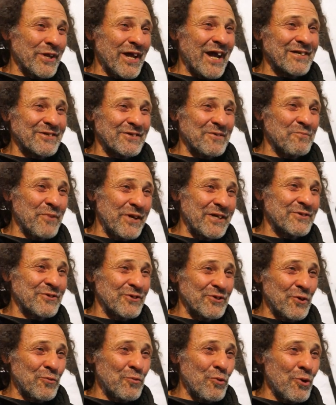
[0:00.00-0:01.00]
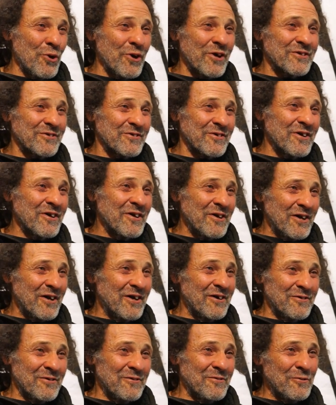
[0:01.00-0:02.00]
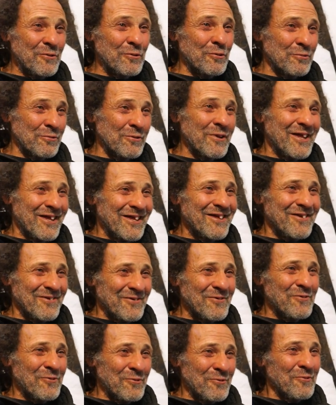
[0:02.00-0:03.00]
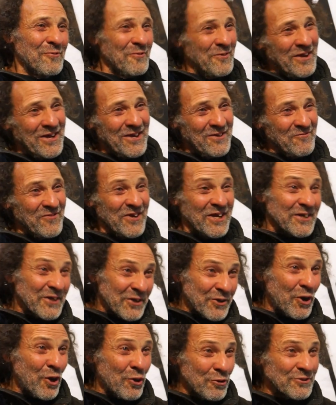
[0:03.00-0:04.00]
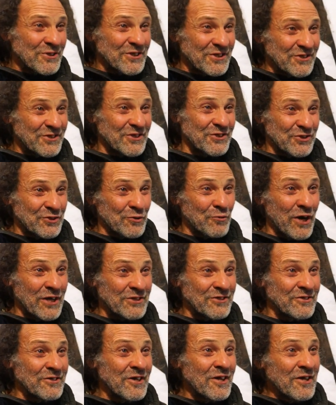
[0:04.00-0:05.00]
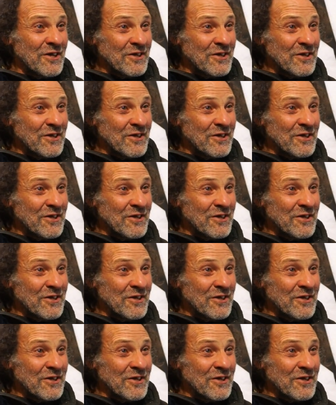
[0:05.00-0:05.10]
A to B to your work or in a cozy situation.